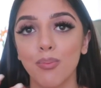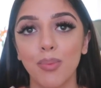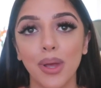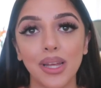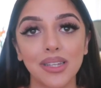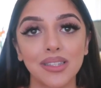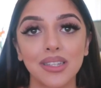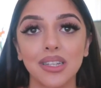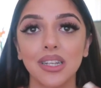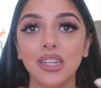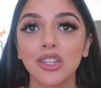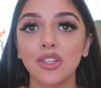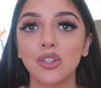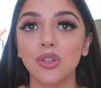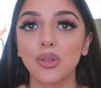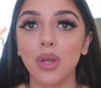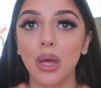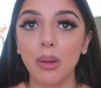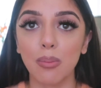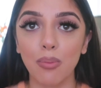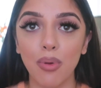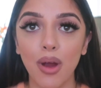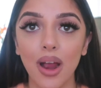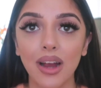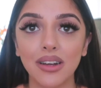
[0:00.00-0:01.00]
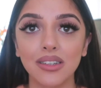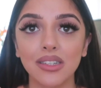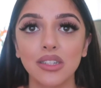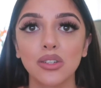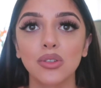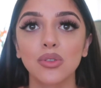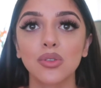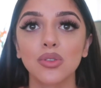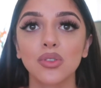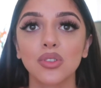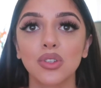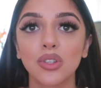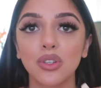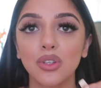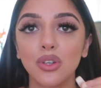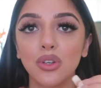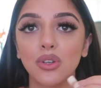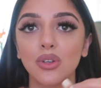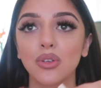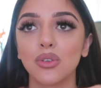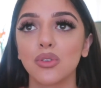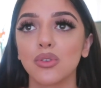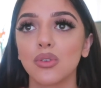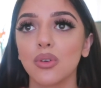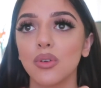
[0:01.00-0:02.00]
basically do like practicals and
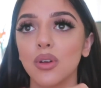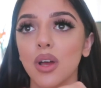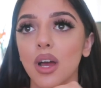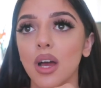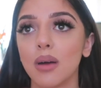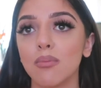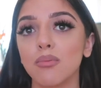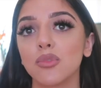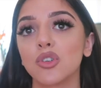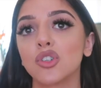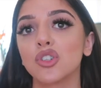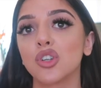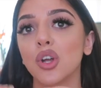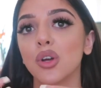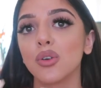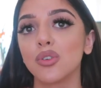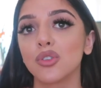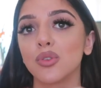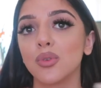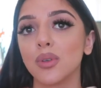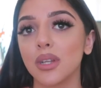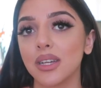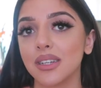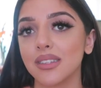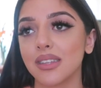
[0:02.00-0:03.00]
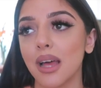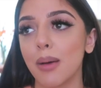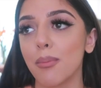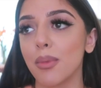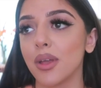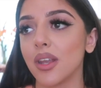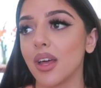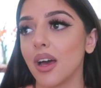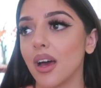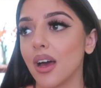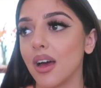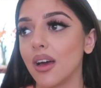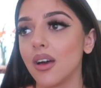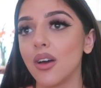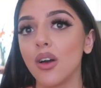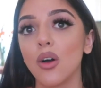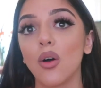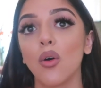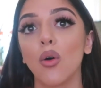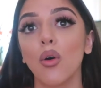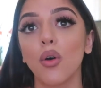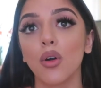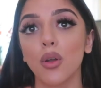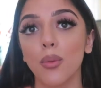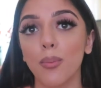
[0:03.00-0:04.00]
you show to an examiner
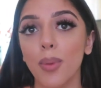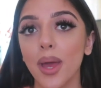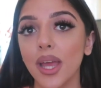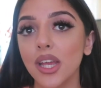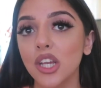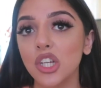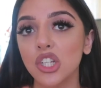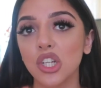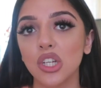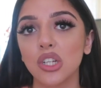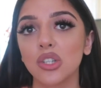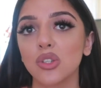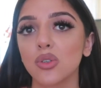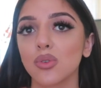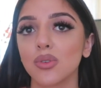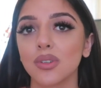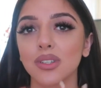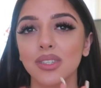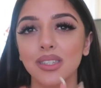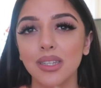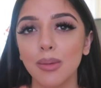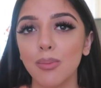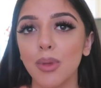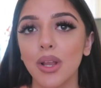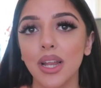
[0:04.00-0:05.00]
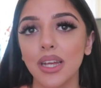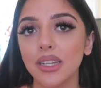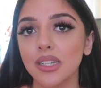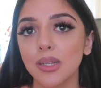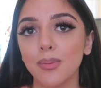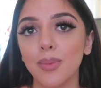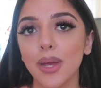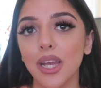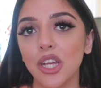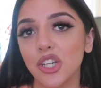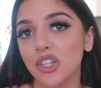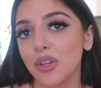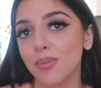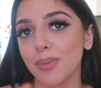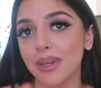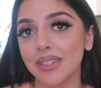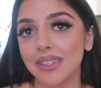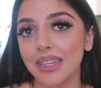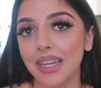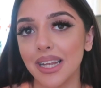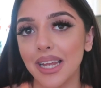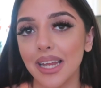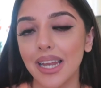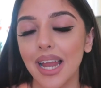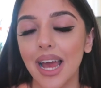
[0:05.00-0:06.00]
on a patient or a simulated patient,
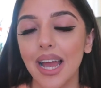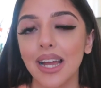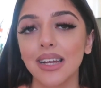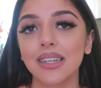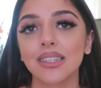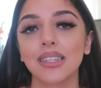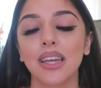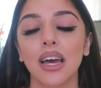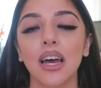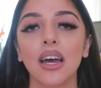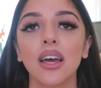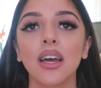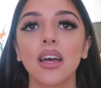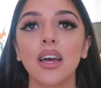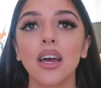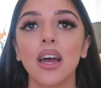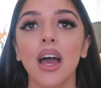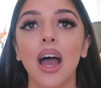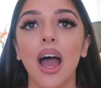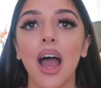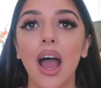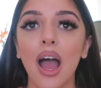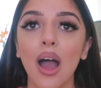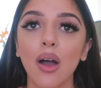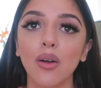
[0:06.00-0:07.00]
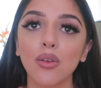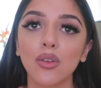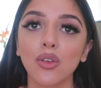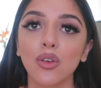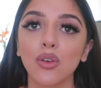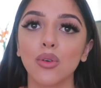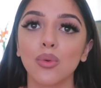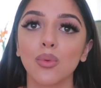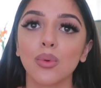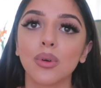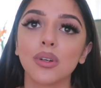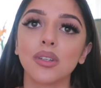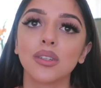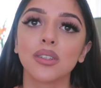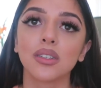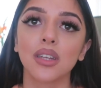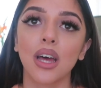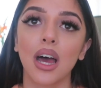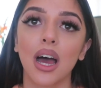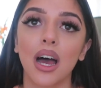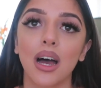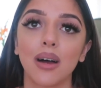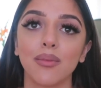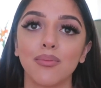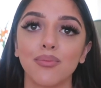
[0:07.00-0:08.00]
basically an actor, how you would
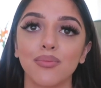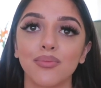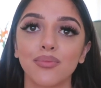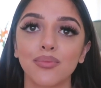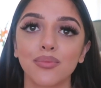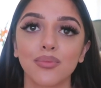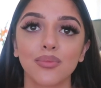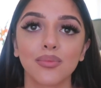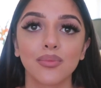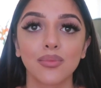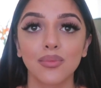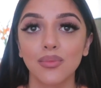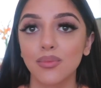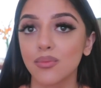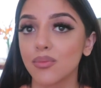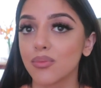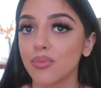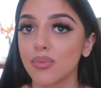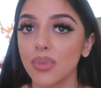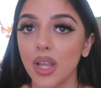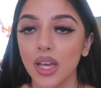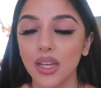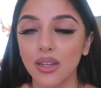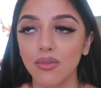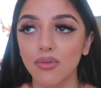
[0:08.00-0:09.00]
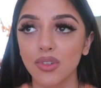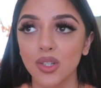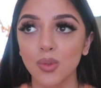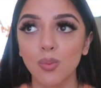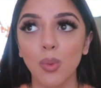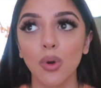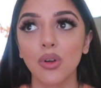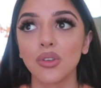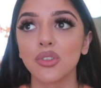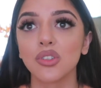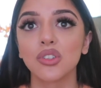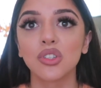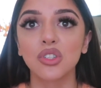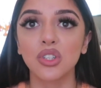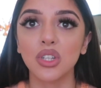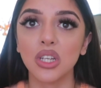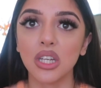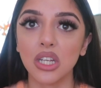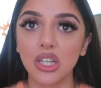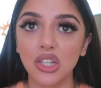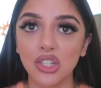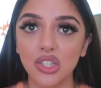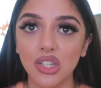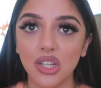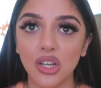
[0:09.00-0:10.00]
like respond
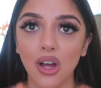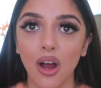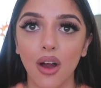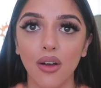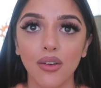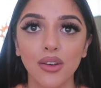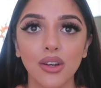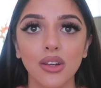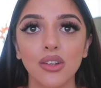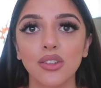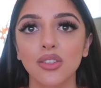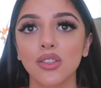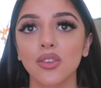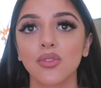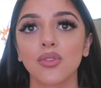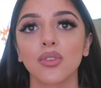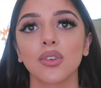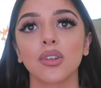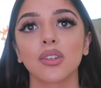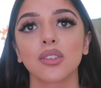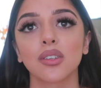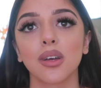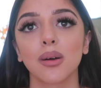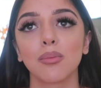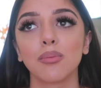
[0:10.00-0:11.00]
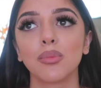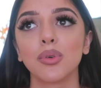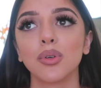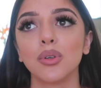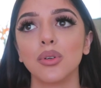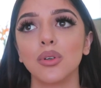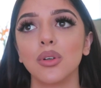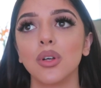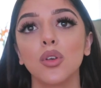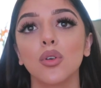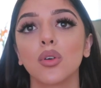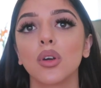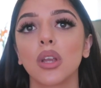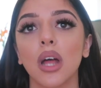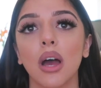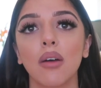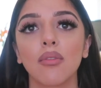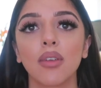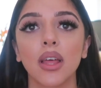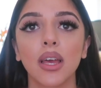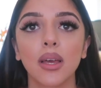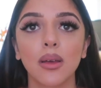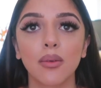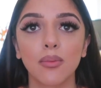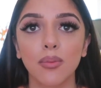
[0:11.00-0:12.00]
to each scenario. So for example, you could
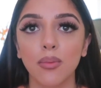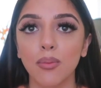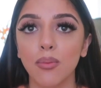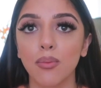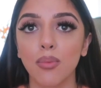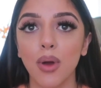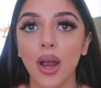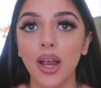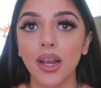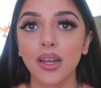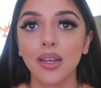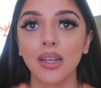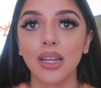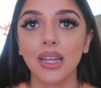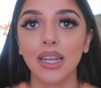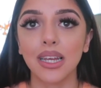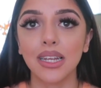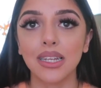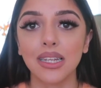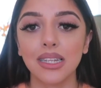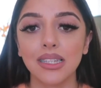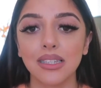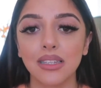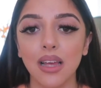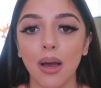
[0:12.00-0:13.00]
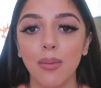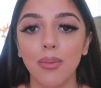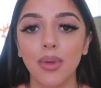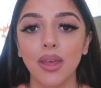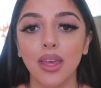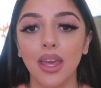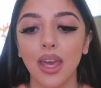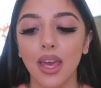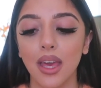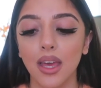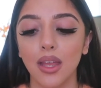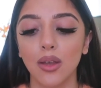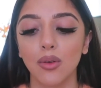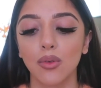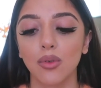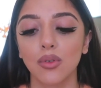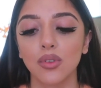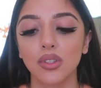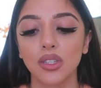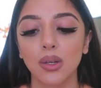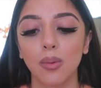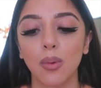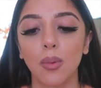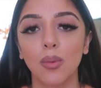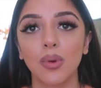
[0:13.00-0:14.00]
have like pregnant ladies coming in,
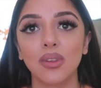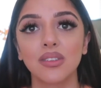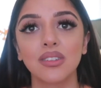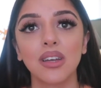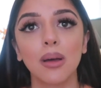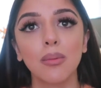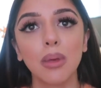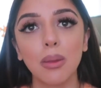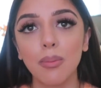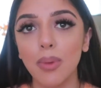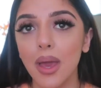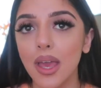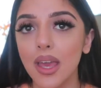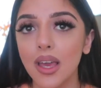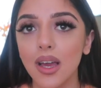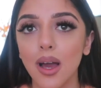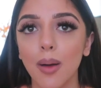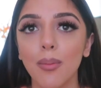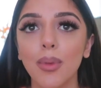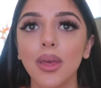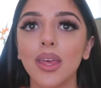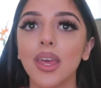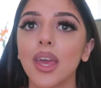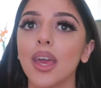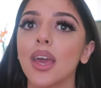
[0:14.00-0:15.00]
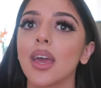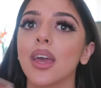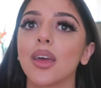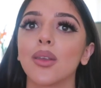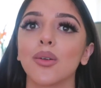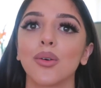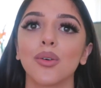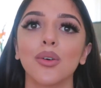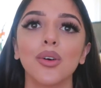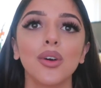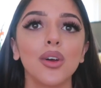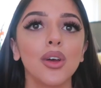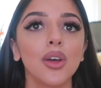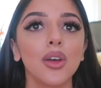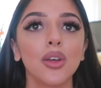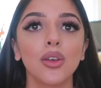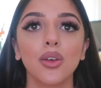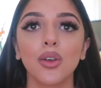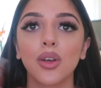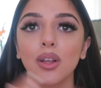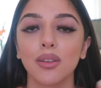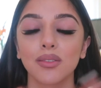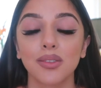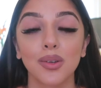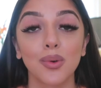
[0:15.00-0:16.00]
or someone with tummy pain coming in, or
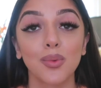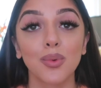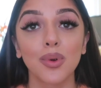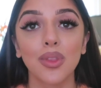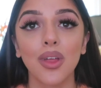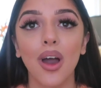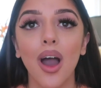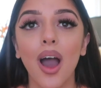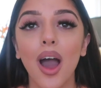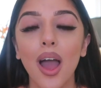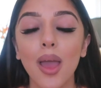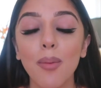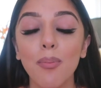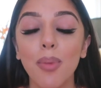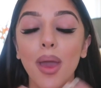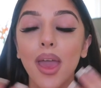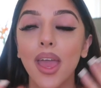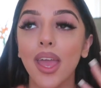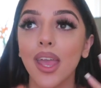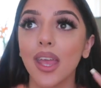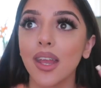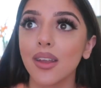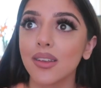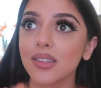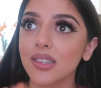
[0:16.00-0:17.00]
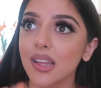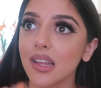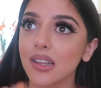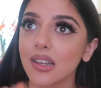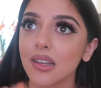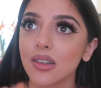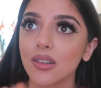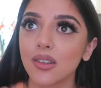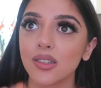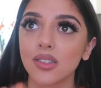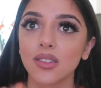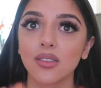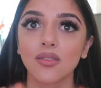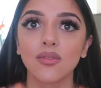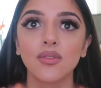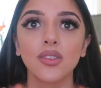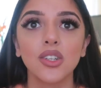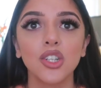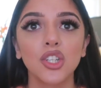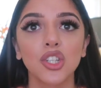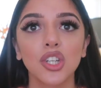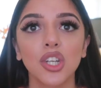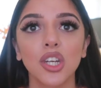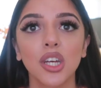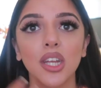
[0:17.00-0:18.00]
you can have someone with eye pain, sudden loss of
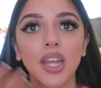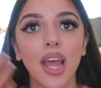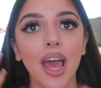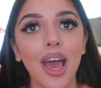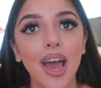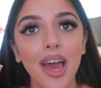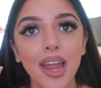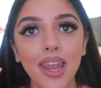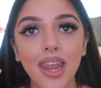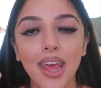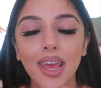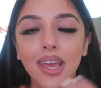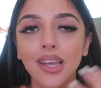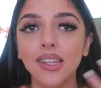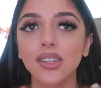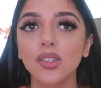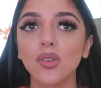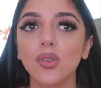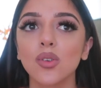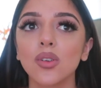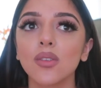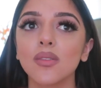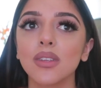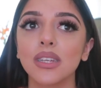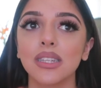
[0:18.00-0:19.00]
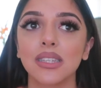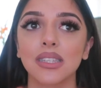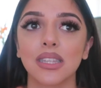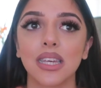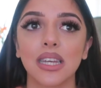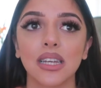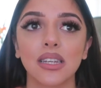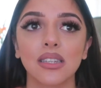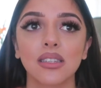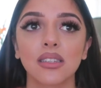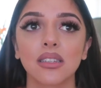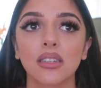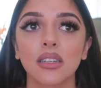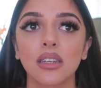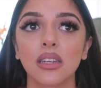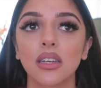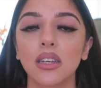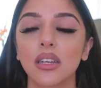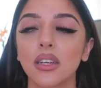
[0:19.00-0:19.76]
vision, headaches, all of these things.